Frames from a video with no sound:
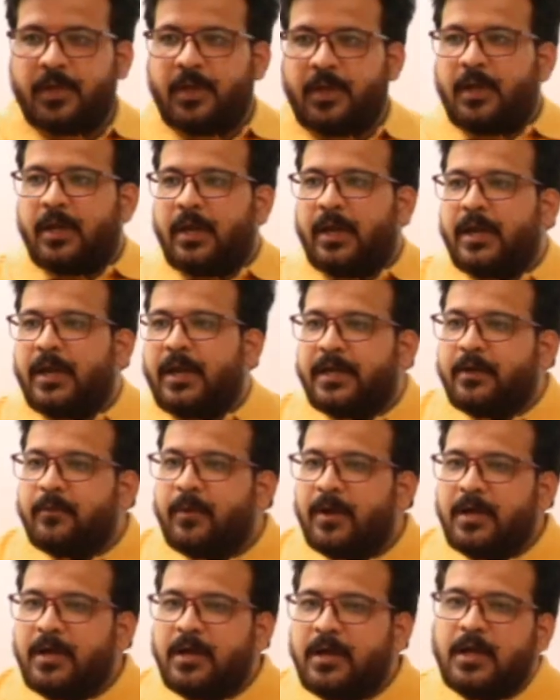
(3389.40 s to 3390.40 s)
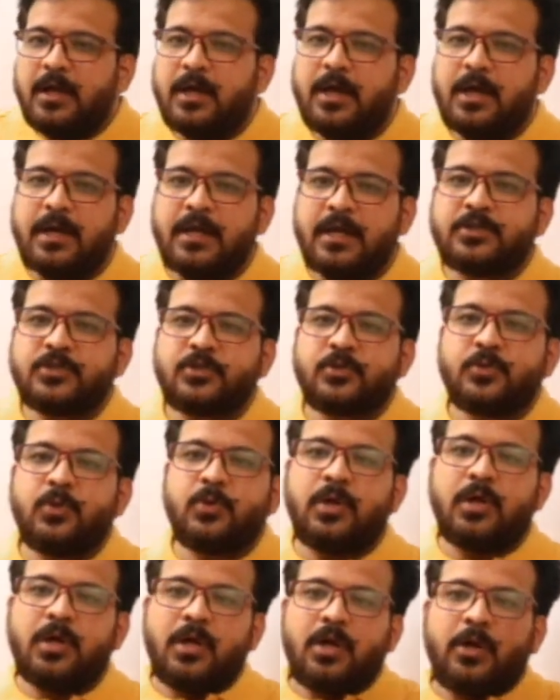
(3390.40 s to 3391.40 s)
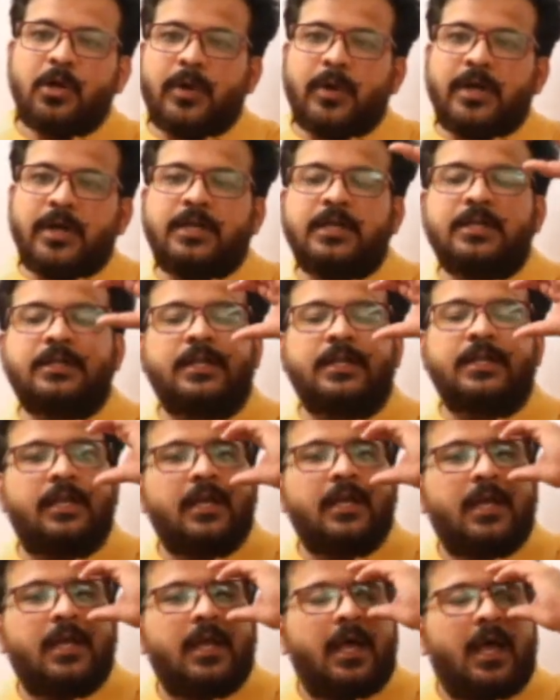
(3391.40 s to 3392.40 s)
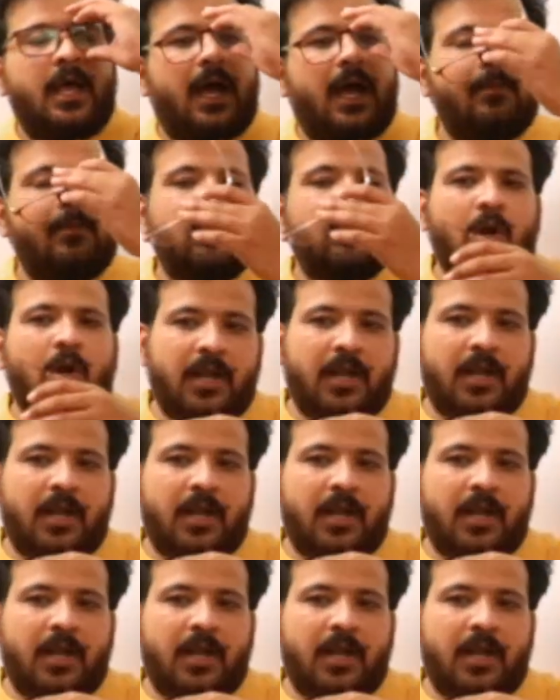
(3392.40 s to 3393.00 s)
81 raised to 23. I am not,